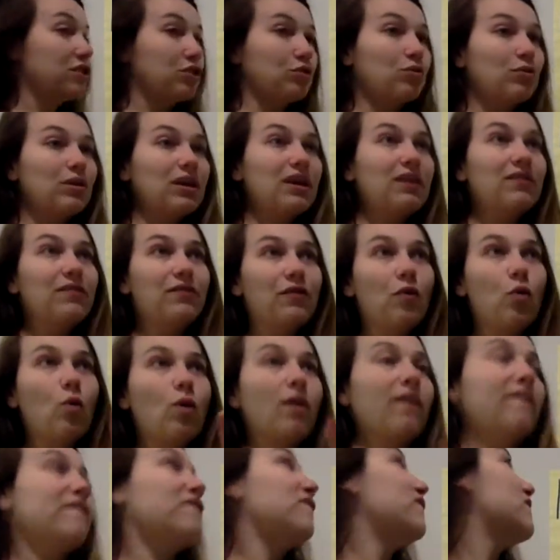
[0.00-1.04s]
3,
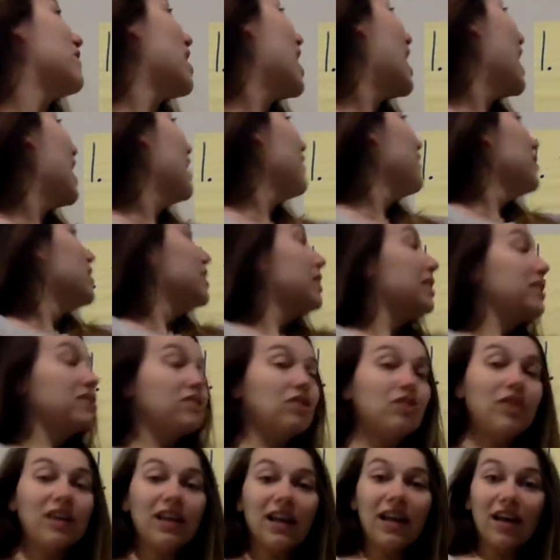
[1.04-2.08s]
4, 5.
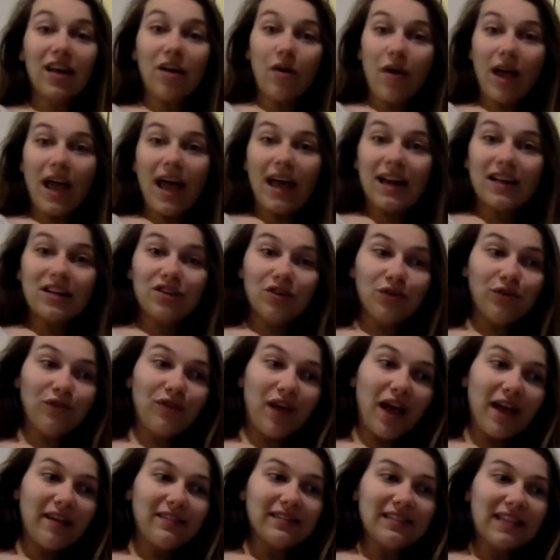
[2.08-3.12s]
So can I go ahead and do
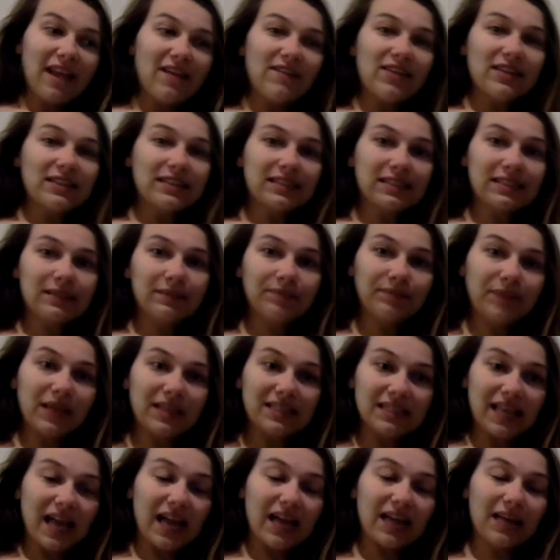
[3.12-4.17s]
5 sevenths? Is
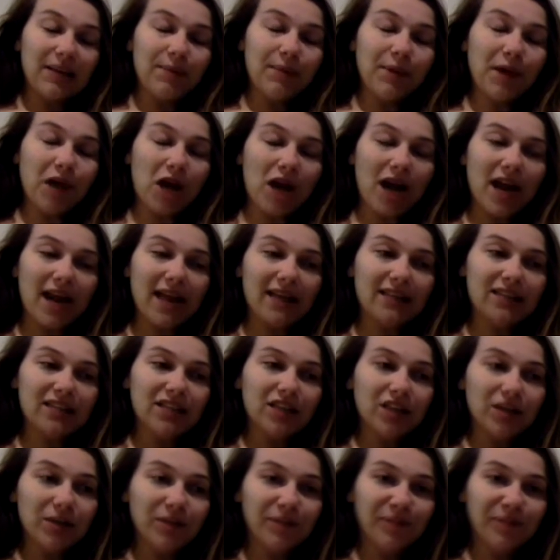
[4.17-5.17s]
that going to be our answer?